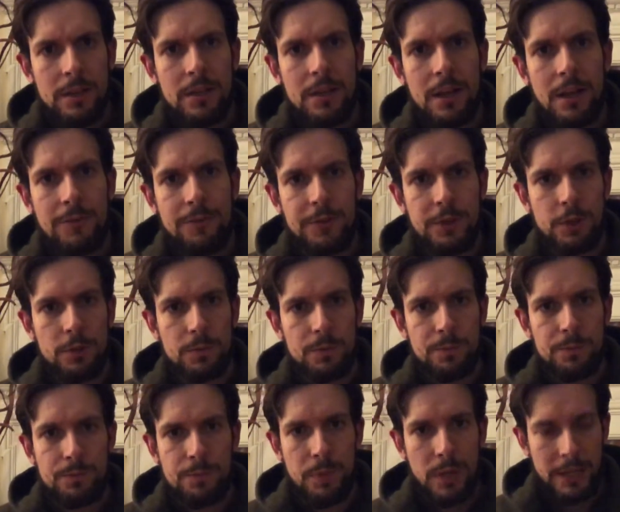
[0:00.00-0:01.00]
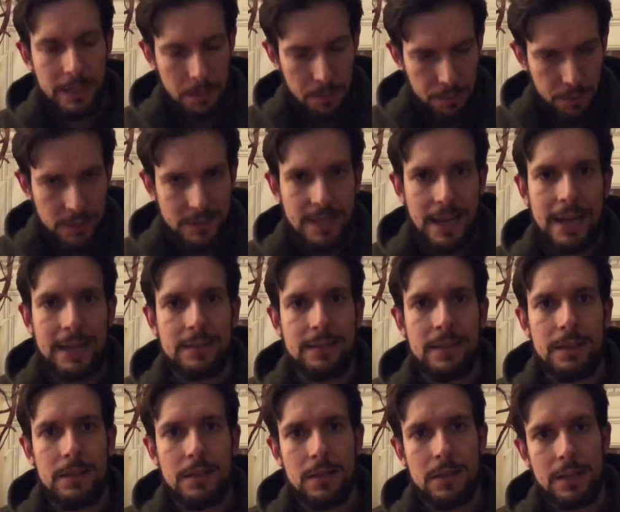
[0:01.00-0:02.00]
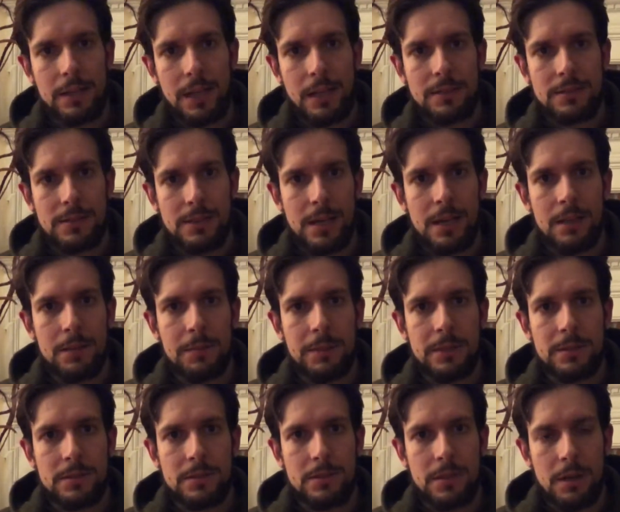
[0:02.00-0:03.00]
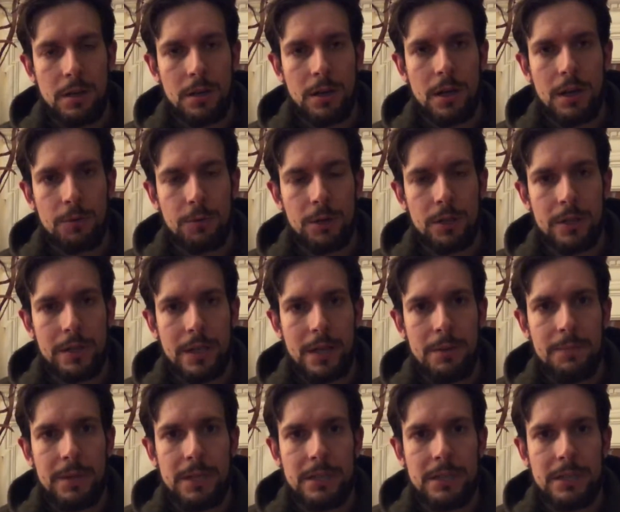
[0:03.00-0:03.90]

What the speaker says: I feel like I'm protected against the elements. I really am.